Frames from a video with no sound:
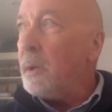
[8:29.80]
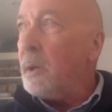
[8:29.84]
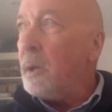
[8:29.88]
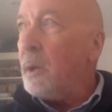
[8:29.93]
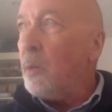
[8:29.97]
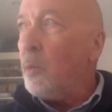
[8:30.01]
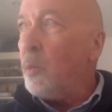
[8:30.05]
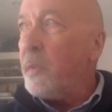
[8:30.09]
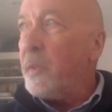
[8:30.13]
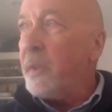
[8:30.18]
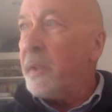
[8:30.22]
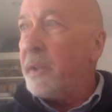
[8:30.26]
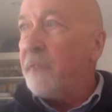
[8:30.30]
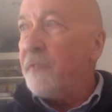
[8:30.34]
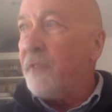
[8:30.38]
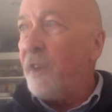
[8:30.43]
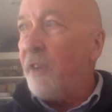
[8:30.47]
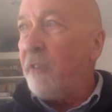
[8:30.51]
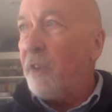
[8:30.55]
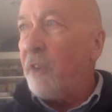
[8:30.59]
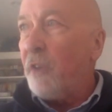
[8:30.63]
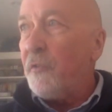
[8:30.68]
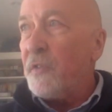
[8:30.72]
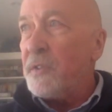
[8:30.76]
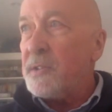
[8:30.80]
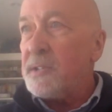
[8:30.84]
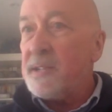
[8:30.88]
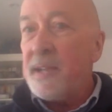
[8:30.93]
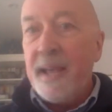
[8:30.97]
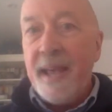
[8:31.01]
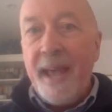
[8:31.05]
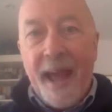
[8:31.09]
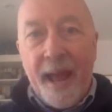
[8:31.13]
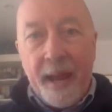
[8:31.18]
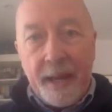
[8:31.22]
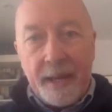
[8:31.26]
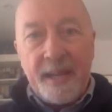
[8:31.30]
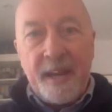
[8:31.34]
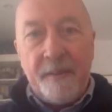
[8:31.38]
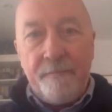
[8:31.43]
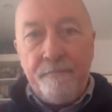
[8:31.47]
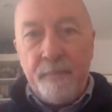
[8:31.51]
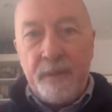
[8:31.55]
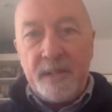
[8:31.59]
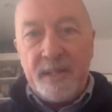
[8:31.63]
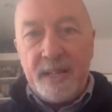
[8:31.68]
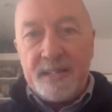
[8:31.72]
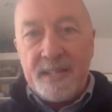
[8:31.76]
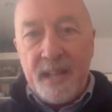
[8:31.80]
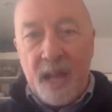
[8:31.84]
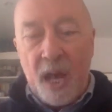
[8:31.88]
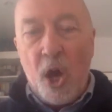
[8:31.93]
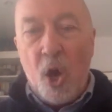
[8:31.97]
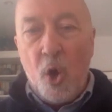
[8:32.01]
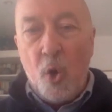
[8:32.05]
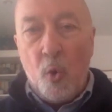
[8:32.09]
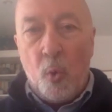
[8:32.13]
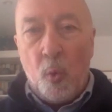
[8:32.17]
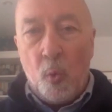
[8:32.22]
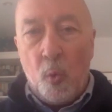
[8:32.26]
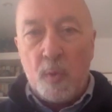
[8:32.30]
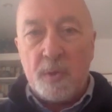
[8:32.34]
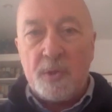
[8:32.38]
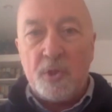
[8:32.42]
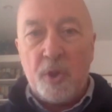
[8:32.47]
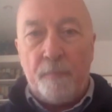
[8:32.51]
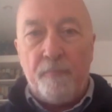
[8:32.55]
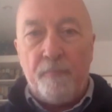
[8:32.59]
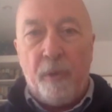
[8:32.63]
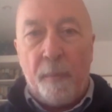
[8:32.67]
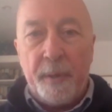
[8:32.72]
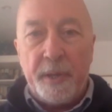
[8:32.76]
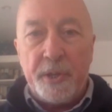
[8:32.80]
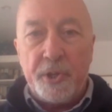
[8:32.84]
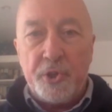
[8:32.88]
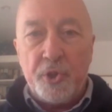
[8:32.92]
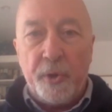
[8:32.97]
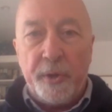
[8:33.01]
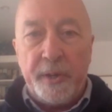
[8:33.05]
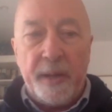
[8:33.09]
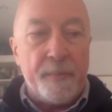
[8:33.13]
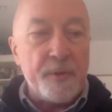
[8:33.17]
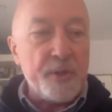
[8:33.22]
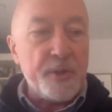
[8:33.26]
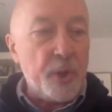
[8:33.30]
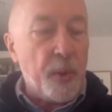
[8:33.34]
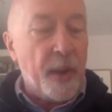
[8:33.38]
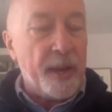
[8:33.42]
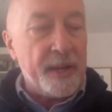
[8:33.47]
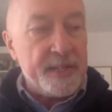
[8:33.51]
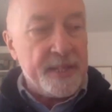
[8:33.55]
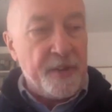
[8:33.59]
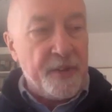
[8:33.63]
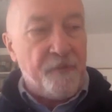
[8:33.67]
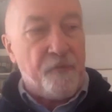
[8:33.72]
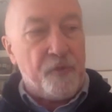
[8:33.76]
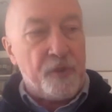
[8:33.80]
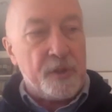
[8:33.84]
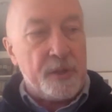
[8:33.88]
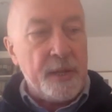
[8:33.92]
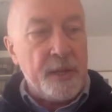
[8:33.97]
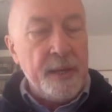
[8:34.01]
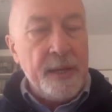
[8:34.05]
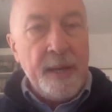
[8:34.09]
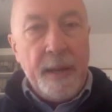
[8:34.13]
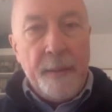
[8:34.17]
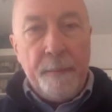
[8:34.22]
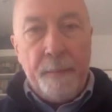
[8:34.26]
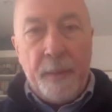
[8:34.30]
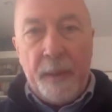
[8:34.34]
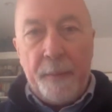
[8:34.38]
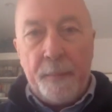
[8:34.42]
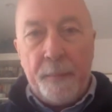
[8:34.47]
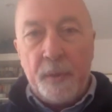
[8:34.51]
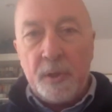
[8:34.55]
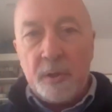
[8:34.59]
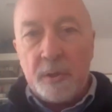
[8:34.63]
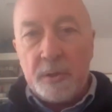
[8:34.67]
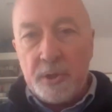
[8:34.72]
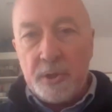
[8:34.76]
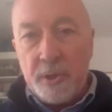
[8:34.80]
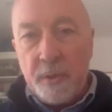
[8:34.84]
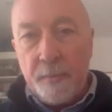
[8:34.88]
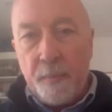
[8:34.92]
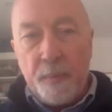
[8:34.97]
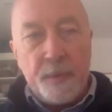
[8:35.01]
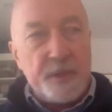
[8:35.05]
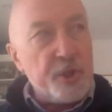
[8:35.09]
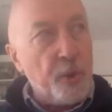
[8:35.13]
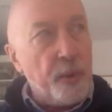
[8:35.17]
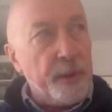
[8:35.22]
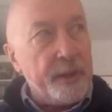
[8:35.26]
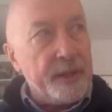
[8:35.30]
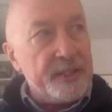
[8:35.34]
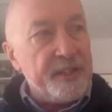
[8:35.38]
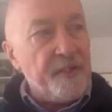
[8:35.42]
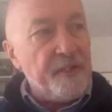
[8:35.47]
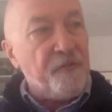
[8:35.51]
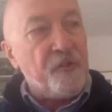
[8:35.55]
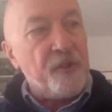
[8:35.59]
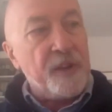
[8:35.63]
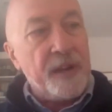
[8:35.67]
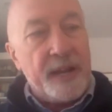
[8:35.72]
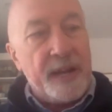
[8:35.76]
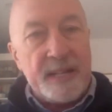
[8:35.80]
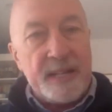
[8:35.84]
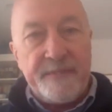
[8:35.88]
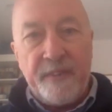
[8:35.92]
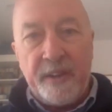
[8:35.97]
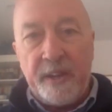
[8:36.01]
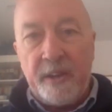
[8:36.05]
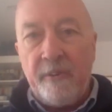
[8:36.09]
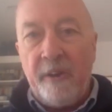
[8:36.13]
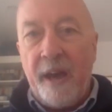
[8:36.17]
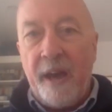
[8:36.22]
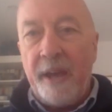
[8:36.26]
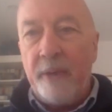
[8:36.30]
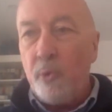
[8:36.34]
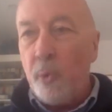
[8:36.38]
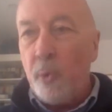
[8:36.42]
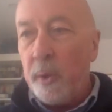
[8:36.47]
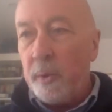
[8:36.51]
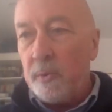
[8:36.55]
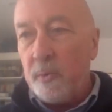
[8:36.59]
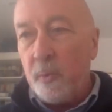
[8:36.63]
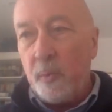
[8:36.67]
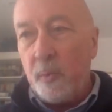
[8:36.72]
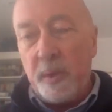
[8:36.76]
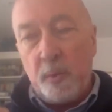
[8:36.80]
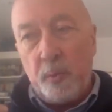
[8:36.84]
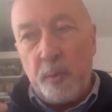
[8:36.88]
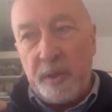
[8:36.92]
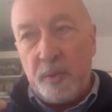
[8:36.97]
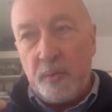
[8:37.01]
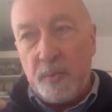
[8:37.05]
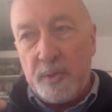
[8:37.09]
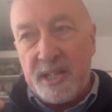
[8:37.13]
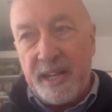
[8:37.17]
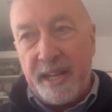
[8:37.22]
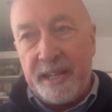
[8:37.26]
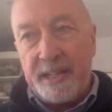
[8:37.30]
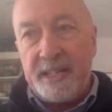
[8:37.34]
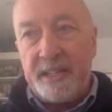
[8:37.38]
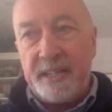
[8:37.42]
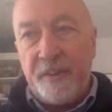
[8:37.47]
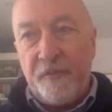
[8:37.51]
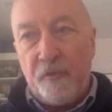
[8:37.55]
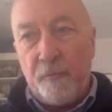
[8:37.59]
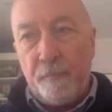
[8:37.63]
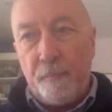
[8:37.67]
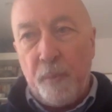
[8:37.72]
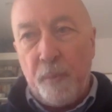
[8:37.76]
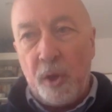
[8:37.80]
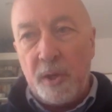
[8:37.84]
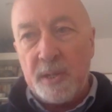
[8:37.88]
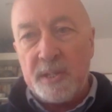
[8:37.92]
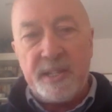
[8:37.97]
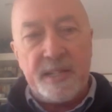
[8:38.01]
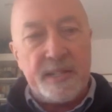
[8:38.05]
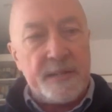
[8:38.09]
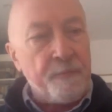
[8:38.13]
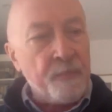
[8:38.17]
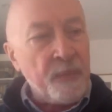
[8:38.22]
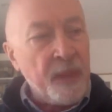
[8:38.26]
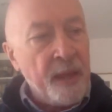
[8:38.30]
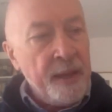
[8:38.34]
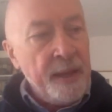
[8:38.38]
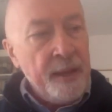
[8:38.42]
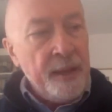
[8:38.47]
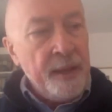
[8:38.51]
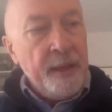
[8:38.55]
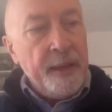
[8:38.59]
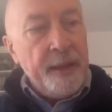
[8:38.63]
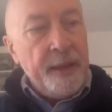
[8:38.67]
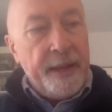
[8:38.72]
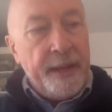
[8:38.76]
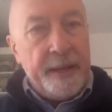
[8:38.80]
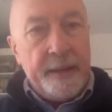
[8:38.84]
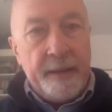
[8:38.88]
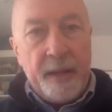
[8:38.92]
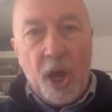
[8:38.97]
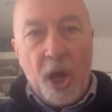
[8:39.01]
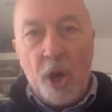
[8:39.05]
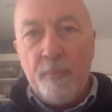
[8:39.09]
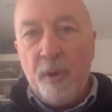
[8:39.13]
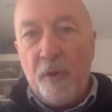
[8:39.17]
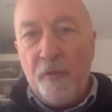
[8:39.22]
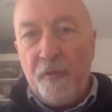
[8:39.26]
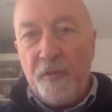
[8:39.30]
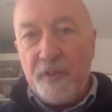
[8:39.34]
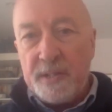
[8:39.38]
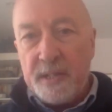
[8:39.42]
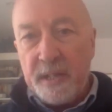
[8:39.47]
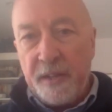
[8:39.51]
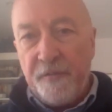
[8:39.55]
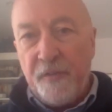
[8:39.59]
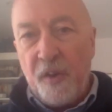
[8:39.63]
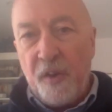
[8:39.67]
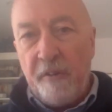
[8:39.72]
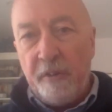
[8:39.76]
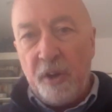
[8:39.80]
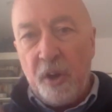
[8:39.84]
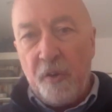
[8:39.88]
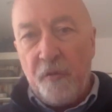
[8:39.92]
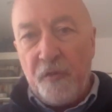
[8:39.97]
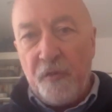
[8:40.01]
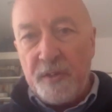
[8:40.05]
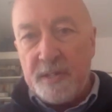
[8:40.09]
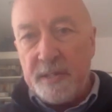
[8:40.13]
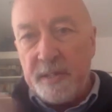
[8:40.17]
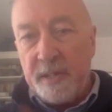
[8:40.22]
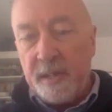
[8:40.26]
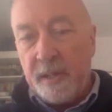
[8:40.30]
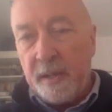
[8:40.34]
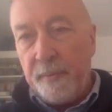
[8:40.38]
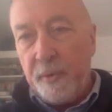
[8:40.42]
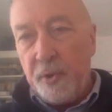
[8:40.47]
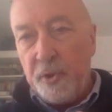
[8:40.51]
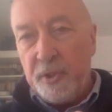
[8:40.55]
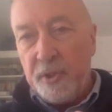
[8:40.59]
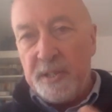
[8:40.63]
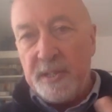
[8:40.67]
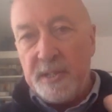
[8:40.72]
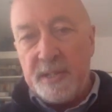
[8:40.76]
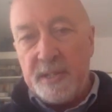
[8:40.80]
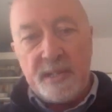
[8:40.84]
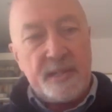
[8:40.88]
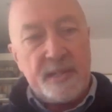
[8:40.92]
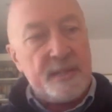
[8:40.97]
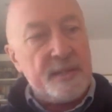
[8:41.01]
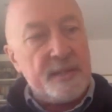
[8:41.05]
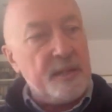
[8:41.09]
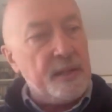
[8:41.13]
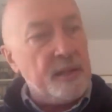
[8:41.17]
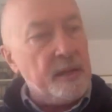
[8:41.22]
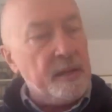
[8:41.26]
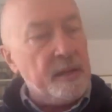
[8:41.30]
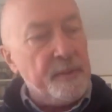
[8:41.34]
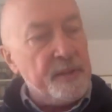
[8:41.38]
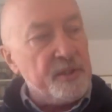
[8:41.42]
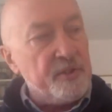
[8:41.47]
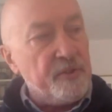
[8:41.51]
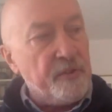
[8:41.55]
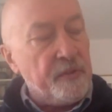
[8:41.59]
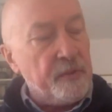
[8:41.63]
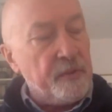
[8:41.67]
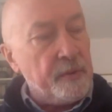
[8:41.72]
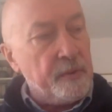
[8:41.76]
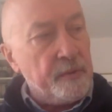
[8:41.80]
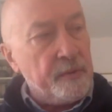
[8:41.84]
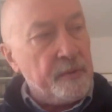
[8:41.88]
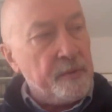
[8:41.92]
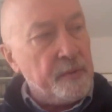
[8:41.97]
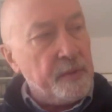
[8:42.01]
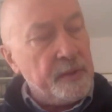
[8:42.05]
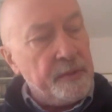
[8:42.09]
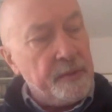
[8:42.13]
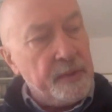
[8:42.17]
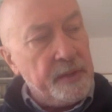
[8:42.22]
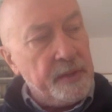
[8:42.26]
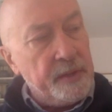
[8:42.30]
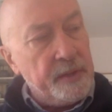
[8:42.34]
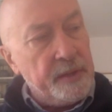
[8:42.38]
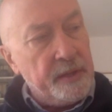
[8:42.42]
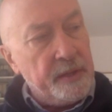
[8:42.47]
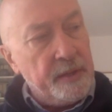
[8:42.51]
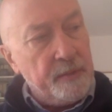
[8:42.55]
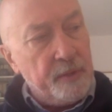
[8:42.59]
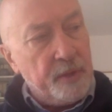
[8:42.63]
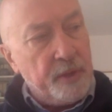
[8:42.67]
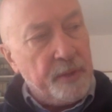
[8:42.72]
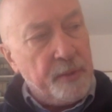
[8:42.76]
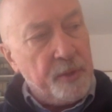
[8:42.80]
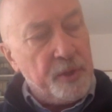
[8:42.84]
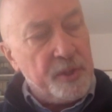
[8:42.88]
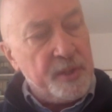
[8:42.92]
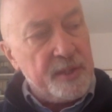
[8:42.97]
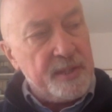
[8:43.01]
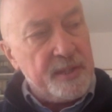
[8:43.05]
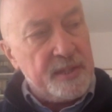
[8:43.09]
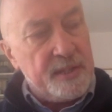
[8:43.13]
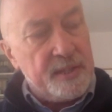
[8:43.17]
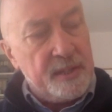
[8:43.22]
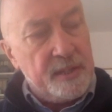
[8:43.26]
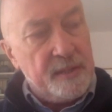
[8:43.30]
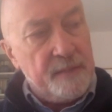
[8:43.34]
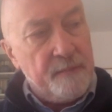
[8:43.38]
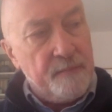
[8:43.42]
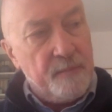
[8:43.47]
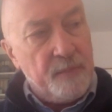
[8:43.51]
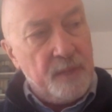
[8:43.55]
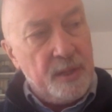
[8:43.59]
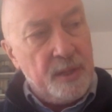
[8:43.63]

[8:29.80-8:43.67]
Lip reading: within the Foreign Office, and government as a whole was not properly joined up. So you had different people pursuing different lines of inquiry with slightly different policies in the Home Office and the Foreign Office and the communities, the Ministry, the communities and